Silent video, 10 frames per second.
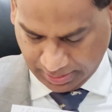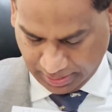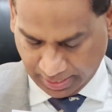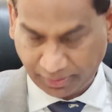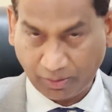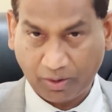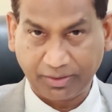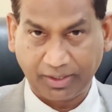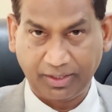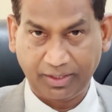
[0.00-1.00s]
and the
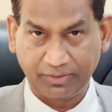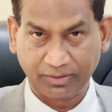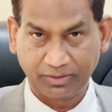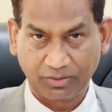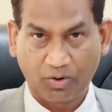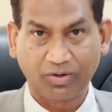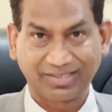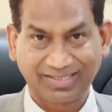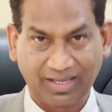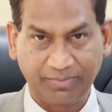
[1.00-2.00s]
other ear, or the
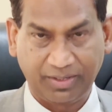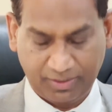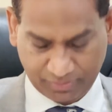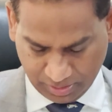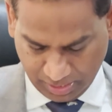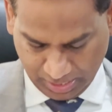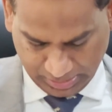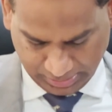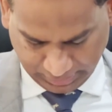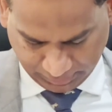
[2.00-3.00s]
same ear,
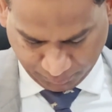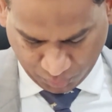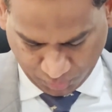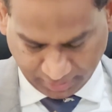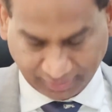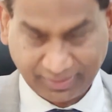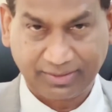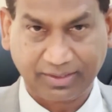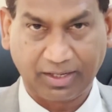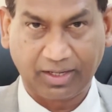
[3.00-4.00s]
is more than
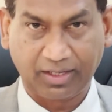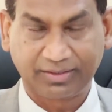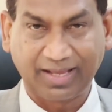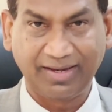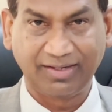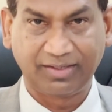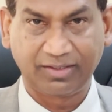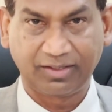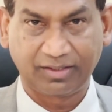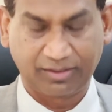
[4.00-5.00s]
10
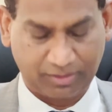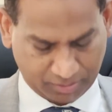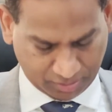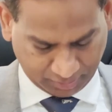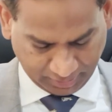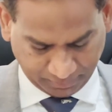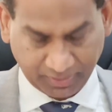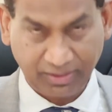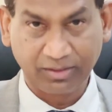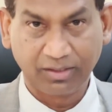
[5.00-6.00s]

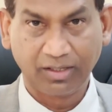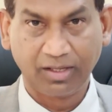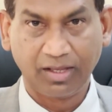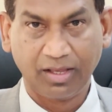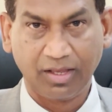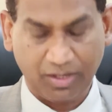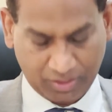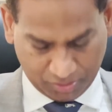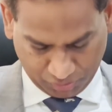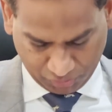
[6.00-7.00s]
dB,
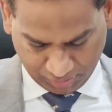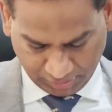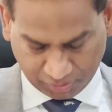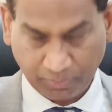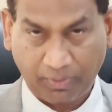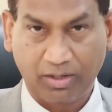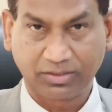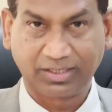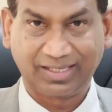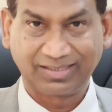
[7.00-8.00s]
you need to
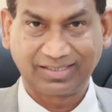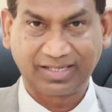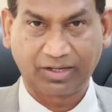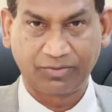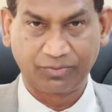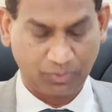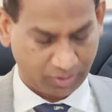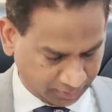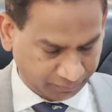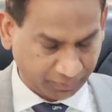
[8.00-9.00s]
mask, and that's the second rule.
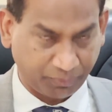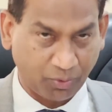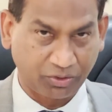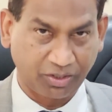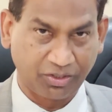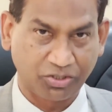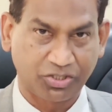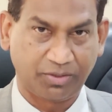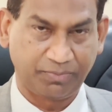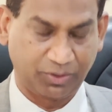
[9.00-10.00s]
If the bone
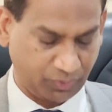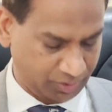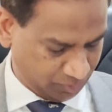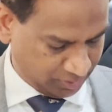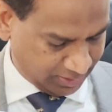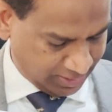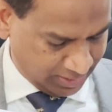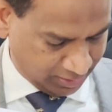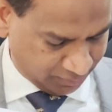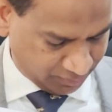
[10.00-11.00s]
conduction between the
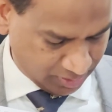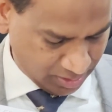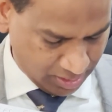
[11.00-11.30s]
ear